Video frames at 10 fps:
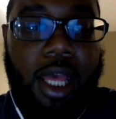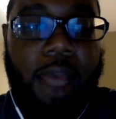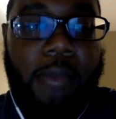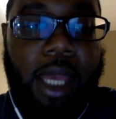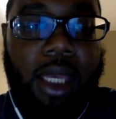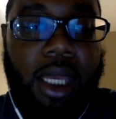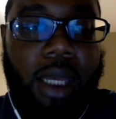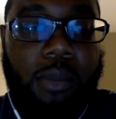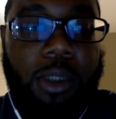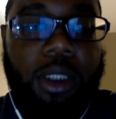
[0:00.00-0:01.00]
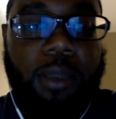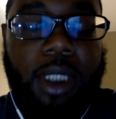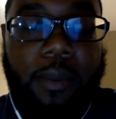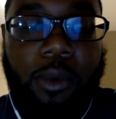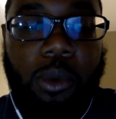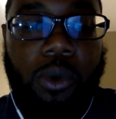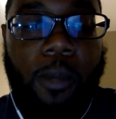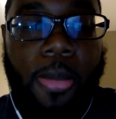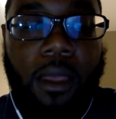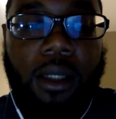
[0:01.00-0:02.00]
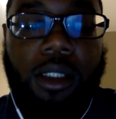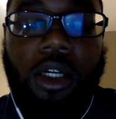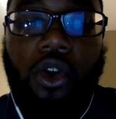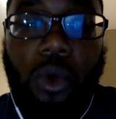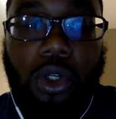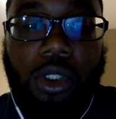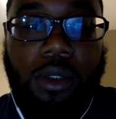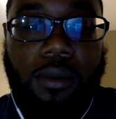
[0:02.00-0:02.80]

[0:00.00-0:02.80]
and making him susceptible to coercion.